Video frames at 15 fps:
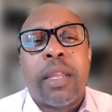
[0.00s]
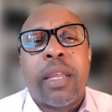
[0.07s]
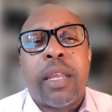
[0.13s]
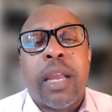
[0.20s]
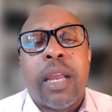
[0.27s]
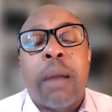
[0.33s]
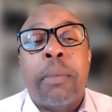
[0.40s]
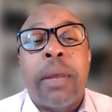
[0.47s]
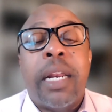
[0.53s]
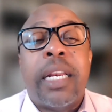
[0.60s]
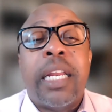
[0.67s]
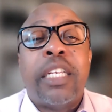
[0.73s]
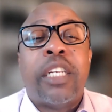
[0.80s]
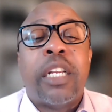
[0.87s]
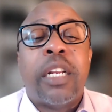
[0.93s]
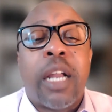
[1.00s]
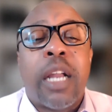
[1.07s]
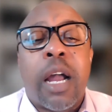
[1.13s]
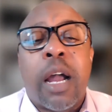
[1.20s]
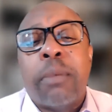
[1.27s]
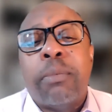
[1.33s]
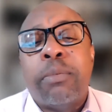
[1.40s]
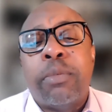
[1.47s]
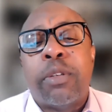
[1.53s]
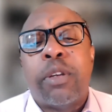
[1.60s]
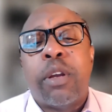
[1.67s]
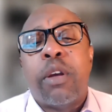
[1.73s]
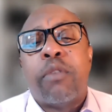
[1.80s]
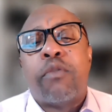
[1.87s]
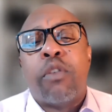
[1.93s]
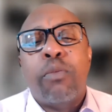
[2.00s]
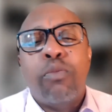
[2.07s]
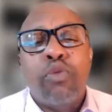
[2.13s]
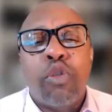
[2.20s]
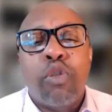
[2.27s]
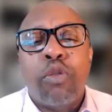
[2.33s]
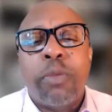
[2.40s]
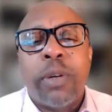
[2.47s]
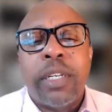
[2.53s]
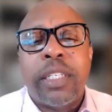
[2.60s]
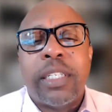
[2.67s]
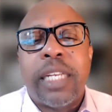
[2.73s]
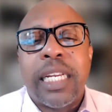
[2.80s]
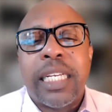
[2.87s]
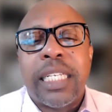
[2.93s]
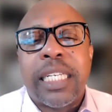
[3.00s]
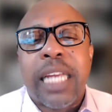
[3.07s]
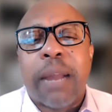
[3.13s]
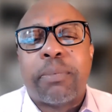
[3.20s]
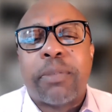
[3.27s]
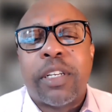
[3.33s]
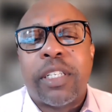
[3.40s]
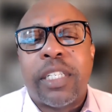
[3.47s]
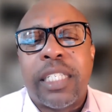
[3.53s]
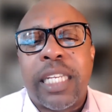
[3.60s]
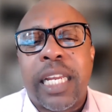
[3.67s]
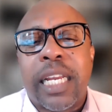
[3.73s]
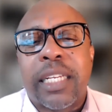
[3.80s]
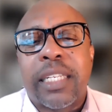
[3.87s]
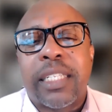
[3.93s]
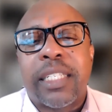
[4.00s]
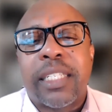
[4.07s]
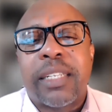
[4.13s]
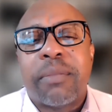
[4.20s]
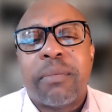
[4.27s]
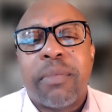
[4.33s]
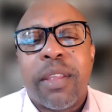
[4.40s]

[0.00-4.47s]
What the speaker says: A meditation comes from Romans chapter 6,